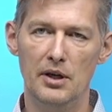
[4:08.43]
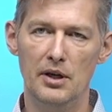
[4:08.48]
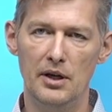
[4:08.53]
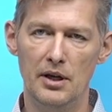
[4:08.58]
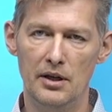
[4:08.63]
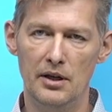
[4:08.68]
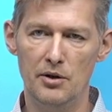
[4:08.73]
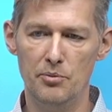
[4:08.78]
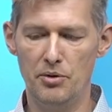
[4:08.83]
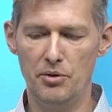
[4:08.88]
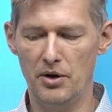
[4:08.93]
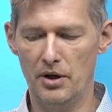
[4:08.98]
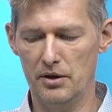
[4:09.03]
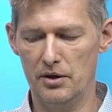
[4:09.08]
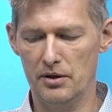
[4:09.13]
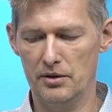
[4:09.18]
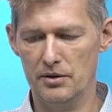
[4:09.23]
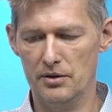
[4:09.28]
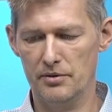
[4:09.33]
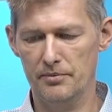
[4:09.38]
in the
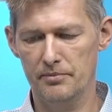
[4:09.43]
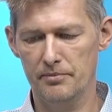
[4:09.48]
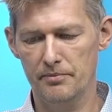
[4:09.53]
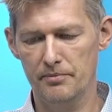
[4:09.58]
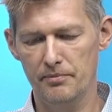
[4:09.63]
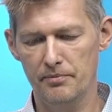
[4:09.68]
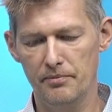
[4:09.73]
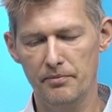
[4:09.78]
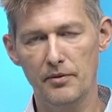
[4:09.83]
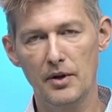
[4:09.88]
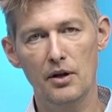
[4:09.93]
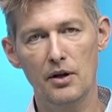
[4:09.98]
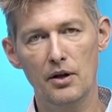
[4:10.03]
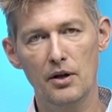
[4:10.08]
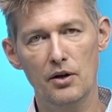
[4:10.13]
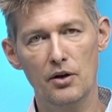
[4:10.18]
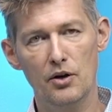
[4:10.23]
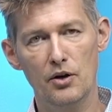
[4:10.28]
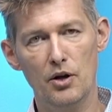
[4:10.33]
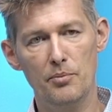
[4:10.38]
product.
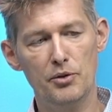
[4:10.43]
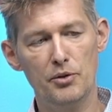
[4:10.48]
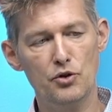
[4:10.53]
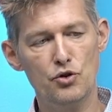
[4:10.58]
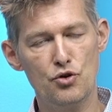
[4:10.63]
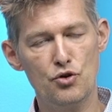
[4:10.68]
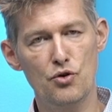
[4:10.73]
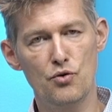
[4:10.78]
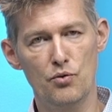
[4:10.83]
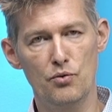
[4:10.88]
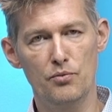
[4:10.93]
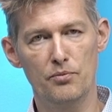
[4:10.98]
Number two,